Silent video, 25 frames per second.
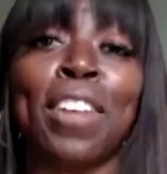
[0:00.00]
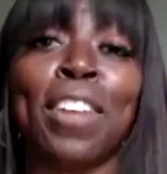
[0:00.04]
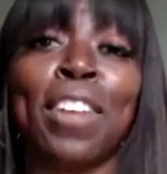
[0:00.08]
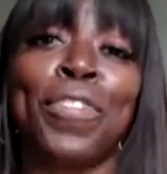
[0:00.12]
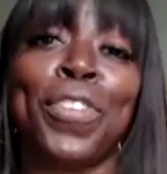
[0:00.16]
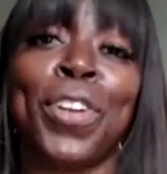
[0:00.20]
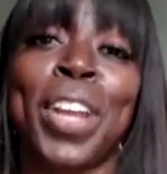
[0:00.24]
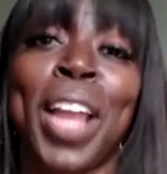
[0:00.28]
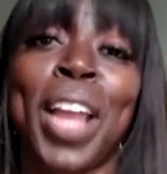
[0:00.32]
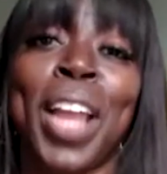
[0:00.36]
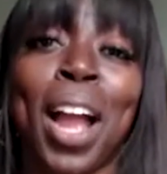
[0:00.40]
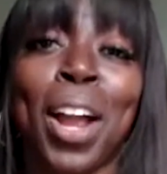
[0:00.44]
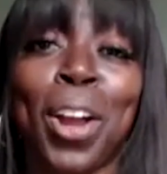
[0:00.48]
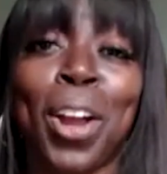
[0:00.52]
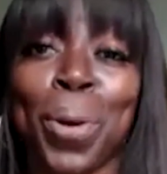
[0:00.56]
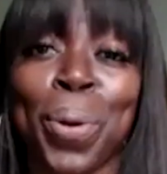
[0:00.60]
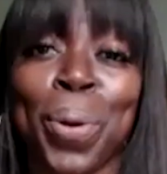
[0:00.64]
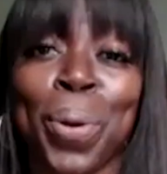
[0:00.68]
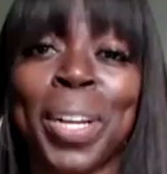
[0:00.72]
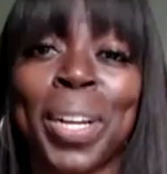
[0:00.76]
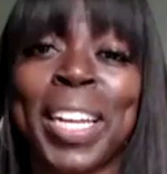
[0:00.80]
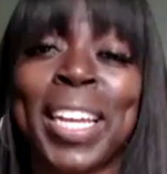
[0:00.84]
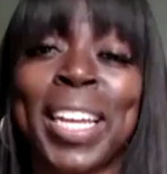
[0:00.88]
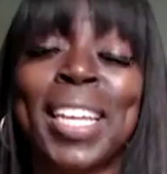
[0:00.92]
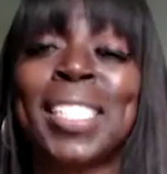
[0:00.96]
And if you're not
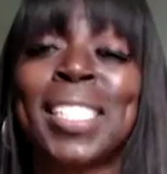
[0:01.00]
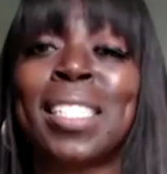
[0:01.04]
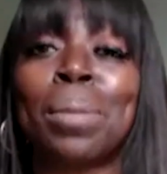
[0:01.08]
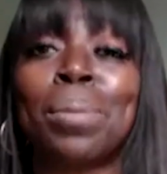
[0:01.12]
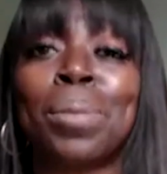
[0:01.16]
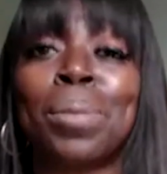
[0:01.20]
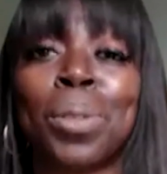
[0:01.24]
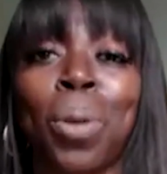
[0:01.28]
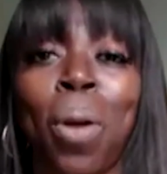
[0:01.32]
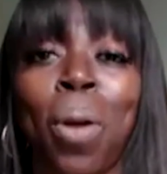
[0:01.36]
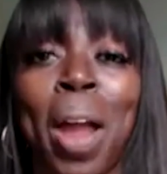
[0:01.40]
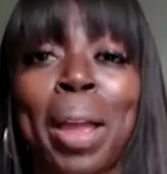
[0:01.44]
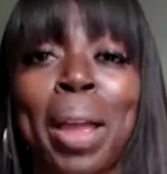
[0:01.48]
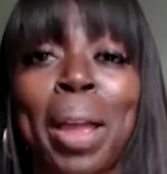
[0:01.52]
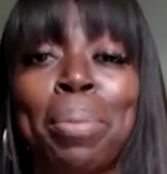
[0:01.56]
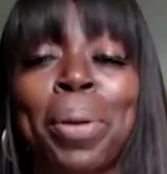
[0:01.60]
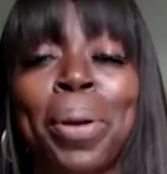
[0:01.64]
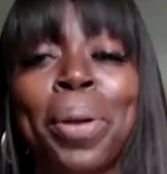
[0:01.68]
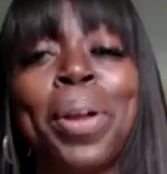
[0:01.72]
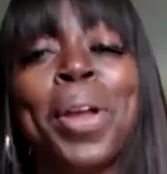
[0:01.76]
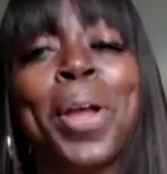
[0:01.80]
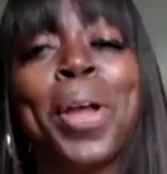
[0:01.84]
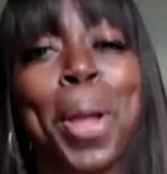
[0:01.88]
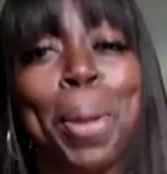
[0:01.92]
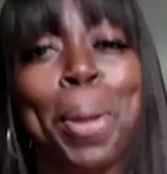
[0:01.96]
currently a
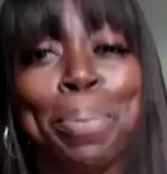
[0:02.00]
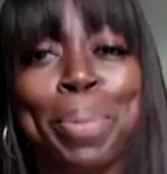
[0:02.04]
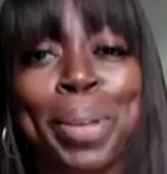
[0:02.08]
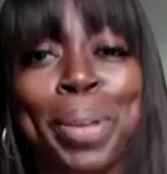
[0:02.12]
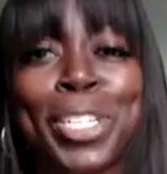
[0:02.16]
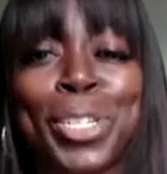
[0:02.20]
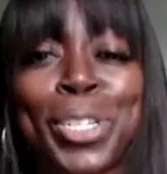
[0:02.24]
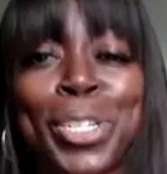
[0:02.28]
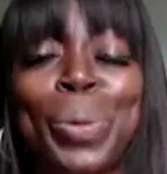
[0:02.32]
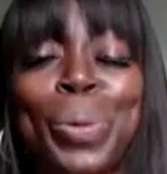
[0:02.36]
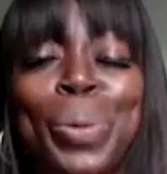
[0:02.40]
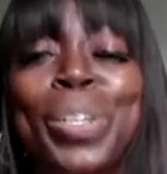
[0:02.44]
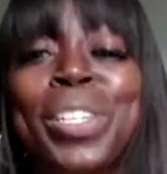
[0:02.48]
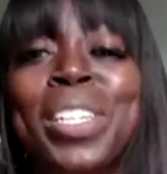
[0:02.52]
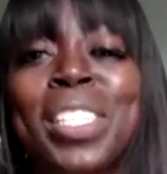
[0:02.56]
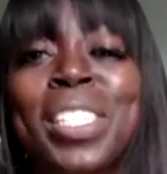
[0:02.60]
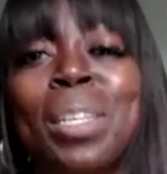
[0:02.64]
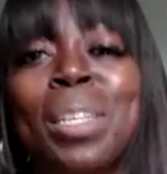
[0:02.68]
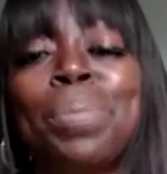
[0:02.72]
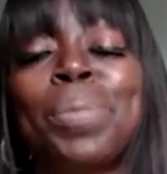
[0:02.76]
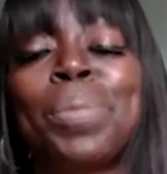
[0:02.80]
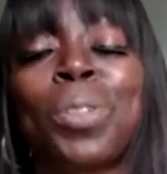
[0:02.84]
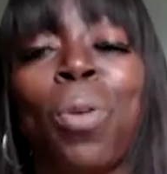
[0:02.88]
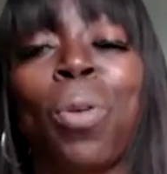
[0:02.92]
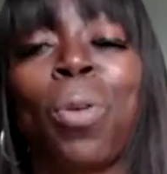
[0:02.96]
subscriber, be sure to
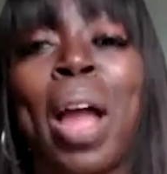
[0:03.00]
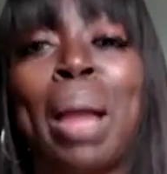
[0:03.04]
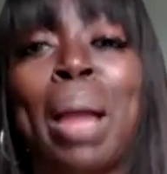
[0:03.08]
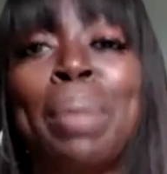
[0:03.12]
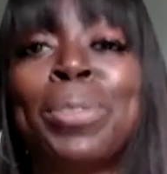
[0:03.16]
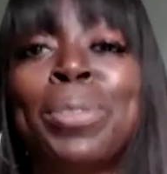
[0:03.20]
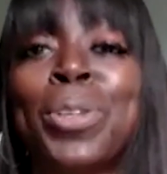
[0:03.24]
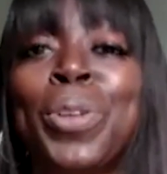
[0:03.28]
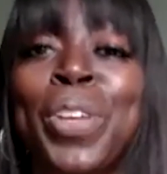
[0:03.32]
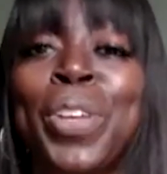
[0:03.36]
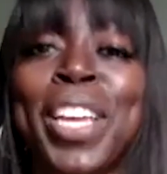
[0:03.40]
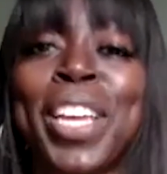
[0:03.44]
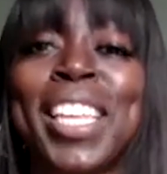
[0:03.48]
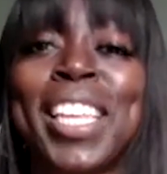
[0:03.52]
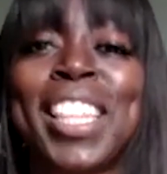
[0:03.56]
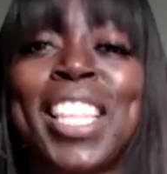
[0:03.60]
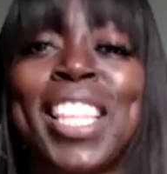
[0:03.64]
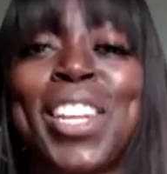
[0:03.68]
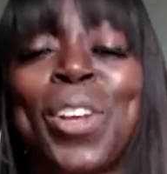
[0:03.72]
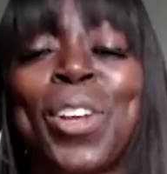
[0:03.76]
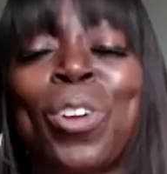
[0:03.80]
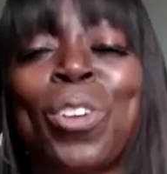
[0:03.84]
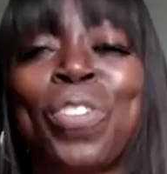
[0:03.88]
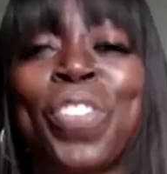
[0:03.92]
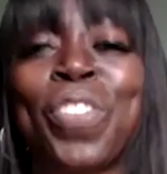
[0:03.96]
subscribe so you can
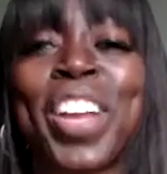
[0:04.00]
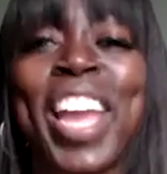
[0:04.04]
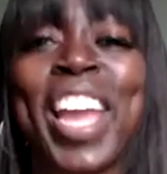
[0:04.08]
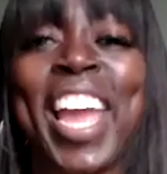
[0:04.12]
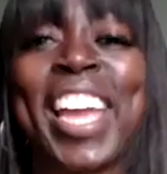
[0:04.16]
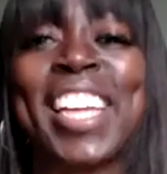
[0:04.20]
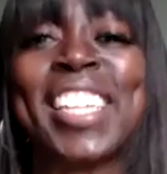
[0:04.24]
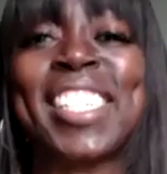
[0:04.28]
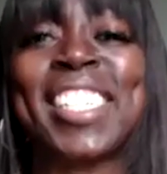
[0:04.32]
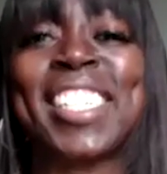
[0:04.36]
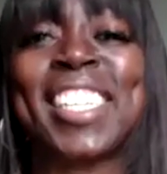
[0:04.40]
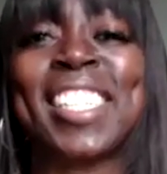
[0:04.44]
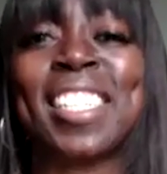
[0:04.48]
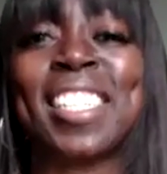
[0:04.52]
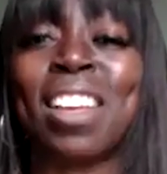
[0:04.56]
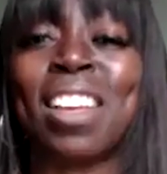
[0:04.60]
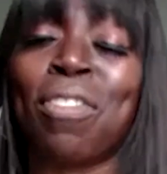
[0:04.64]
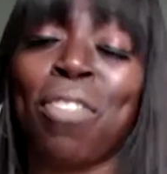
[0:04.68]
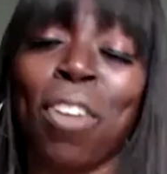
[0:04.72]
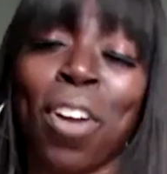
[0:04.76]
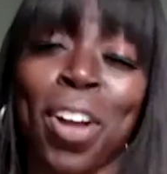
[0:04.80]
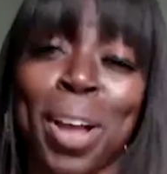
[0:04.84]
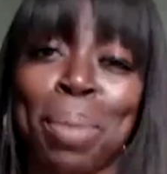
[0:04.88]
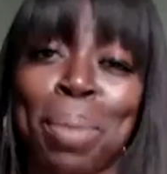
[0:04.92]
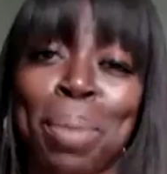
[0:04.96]
get the notifications
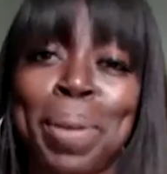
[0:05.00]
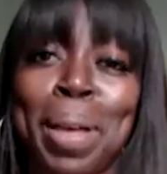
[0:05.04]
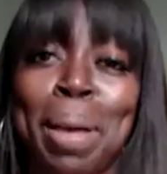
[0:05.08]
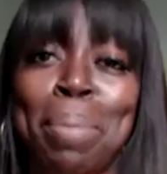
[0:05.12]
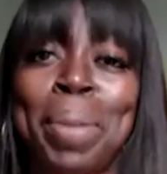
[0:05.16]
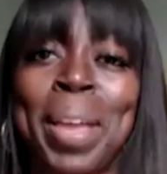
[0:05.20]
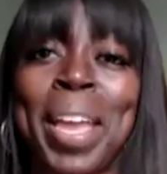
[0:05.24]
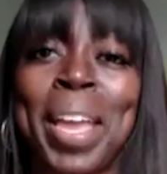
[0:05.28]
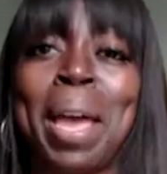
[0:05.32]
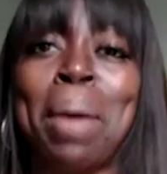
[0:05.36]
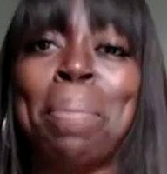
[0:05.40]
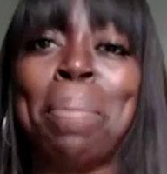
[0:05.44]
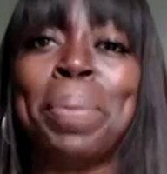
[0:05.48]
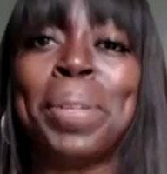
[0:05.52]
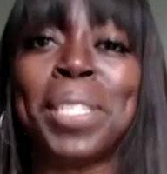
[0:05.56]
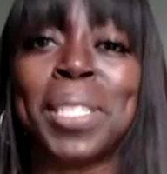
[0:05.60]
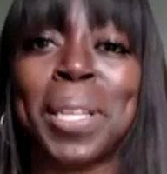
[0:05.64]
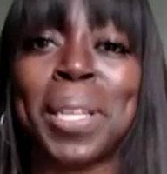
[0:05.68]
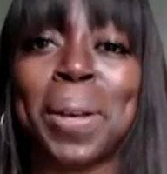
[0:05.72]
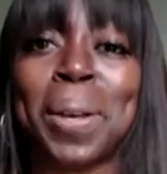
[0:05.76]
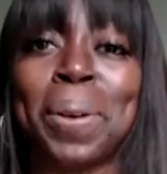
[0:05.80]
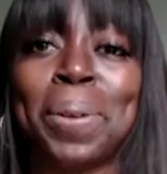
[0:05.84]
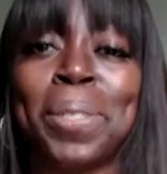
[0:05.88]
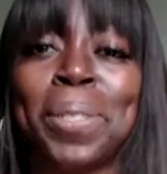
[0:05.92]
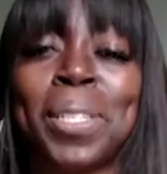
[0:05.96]
of our upcoming
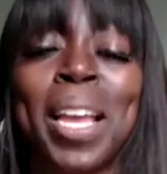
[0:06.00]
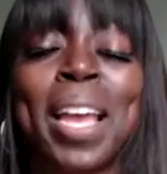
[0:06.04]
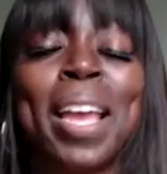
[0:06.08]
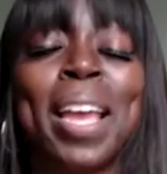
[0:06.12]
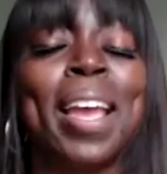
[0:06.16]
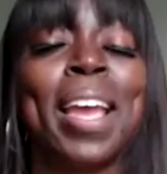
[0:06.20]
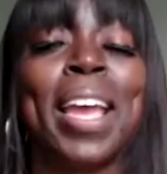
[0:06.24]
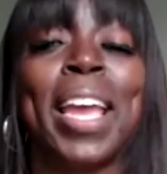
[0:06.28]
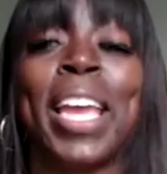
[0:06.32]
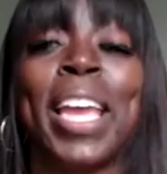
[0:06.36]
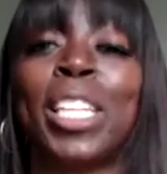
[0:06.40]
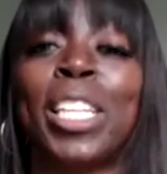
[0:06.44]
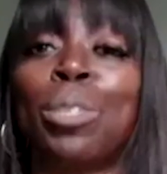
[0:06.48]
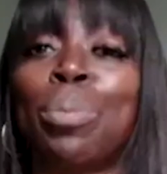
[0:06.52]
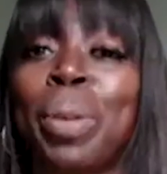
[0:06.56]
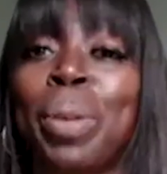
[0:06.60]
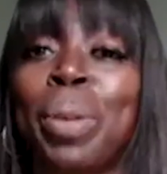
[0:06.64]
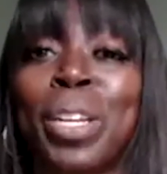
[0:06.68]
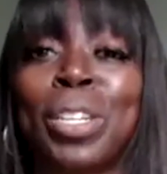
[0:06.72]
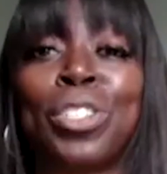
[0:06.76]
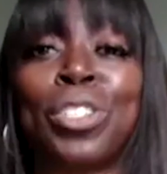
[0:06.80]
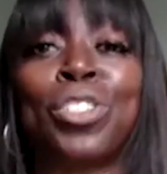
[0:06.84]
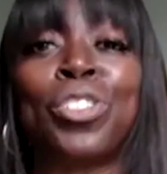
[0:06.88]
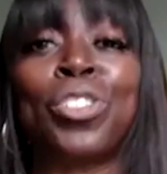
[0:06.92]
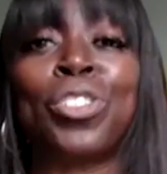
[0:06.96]
episodes. It's
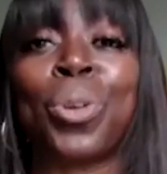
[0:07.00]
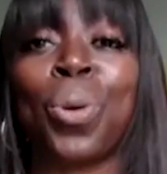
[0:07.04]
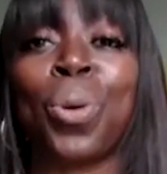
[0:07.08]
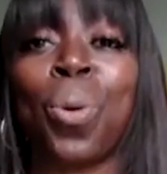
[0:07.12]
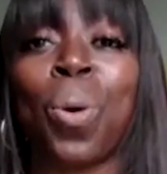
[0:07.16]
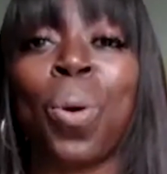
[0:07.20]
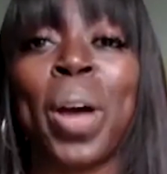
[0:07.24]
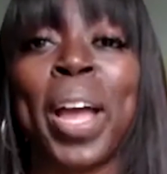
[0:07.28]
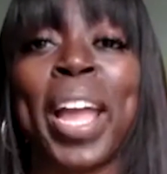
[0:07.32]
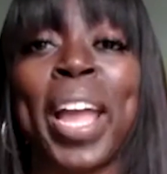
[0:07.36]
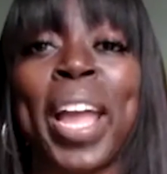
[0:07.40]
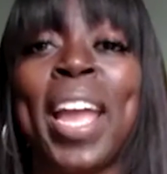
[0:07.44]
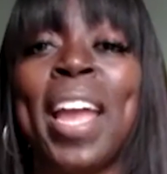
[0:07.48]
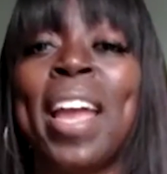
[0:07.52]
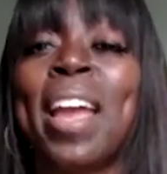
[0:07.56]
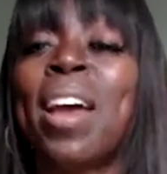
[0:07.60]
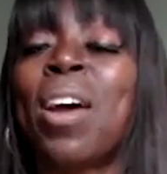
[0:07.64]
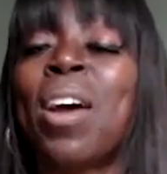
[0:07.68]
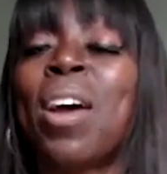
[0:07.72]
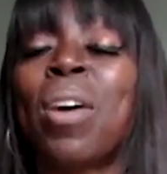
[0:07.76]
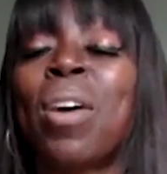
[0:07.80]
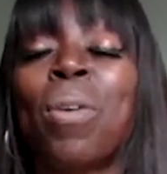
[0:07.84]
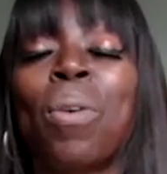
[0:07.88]
been a joy.